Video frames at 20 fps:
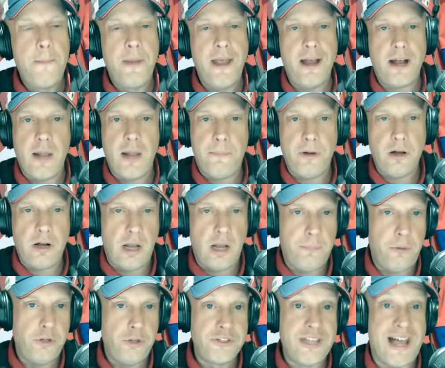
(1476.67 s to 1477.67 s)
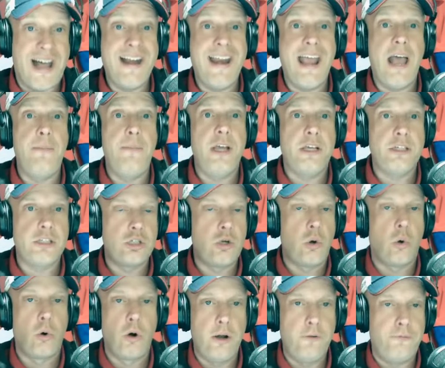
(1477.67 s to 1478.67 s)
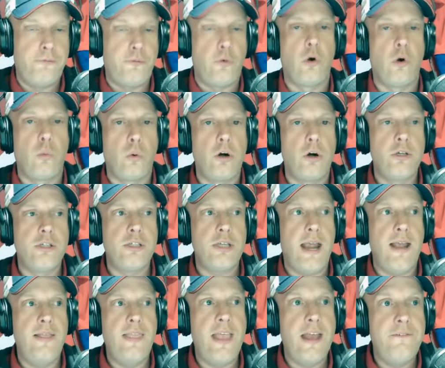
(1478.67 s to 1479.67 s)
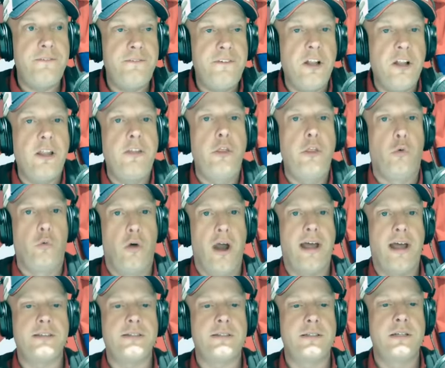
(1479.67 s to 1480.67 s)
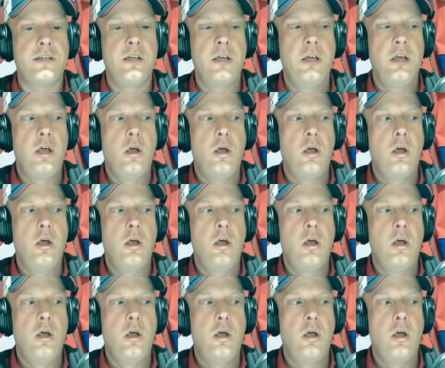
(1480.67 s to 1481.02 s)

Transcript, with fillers: pick up a couple dynamic scoring forwards, and then fill in the rest